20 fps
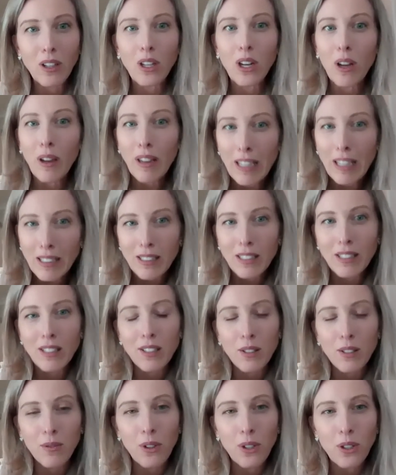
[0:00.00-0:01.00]
You know, is this
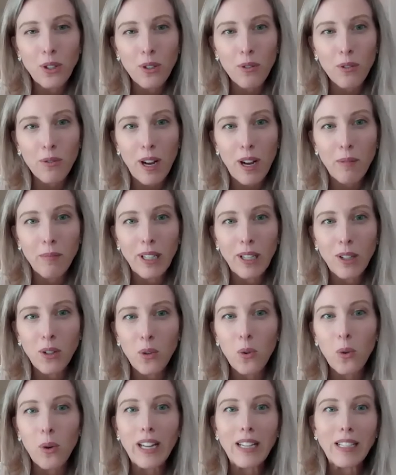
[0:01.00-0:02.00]
the future of family
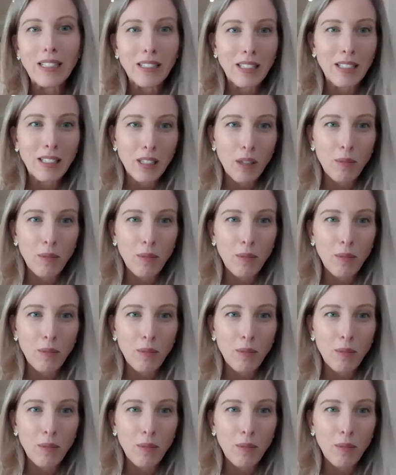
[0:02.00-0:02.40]
law? Is this